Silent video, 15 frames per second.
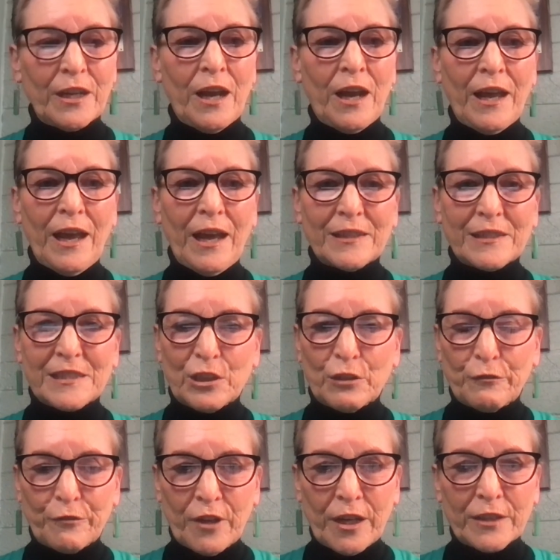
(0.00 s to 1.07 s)
I had a dear
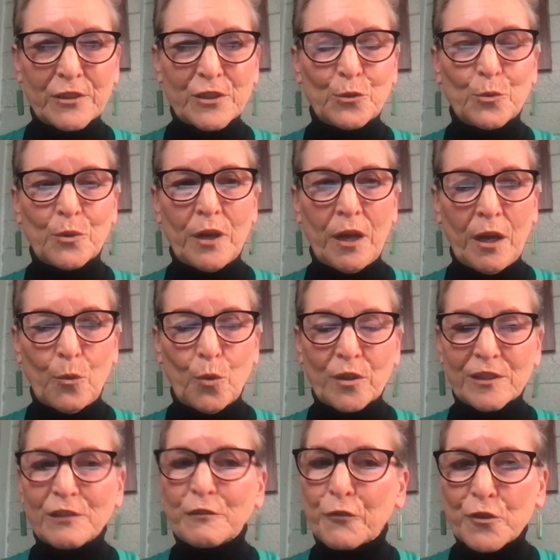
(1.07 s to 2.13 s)
friend who worked
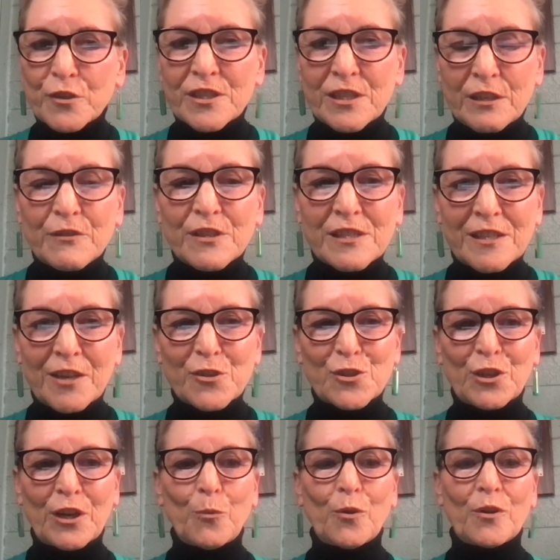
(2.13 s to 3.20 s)
at the first TV
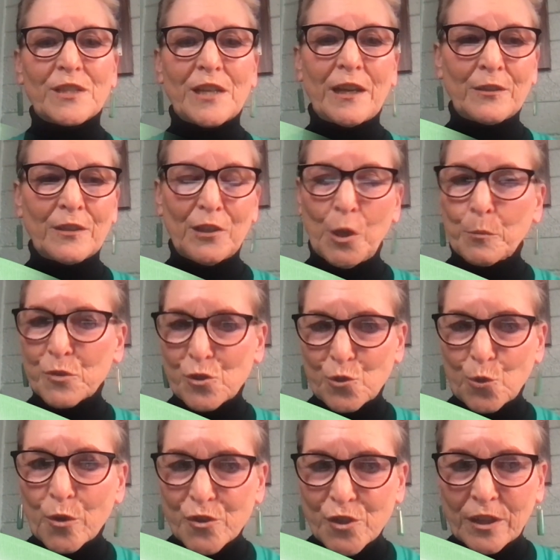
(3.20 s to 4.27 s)
station I worked at in Columbus,
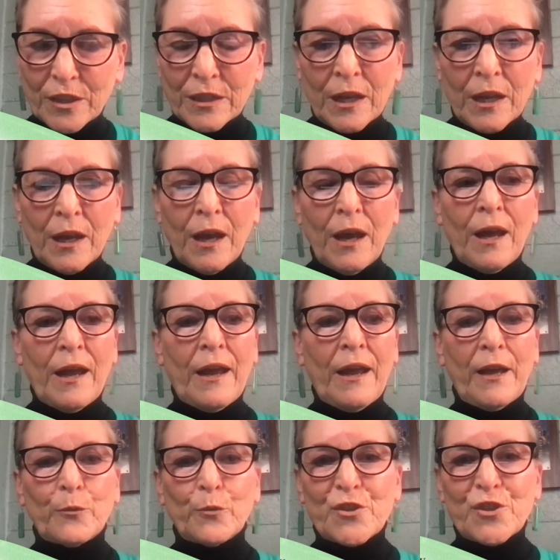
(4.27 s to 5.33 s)
Georgia.
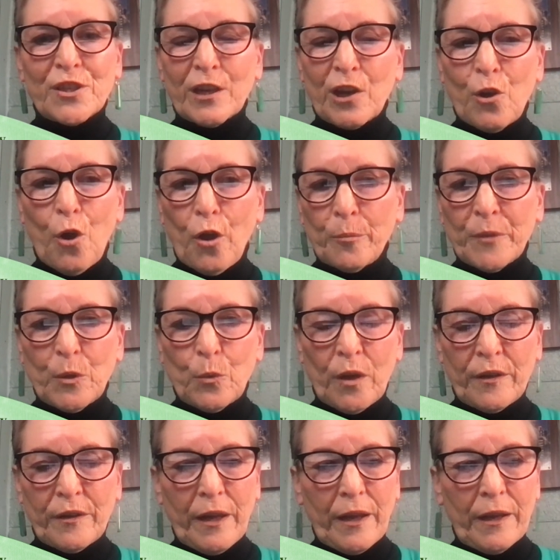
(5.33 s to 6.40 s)
And Regina called me
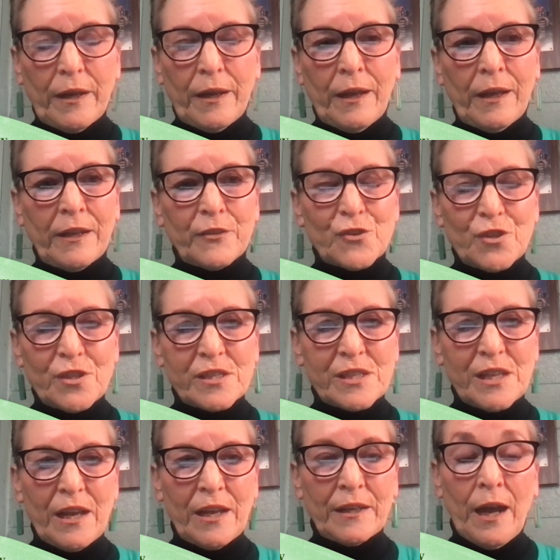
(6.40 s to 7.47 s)
one day and she
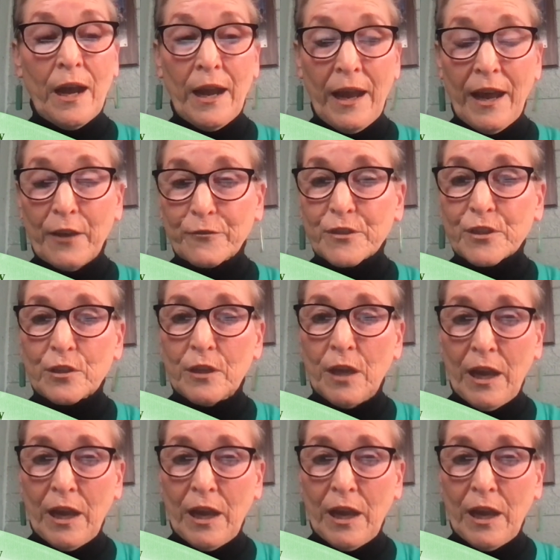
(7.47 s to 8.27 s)
said, I have to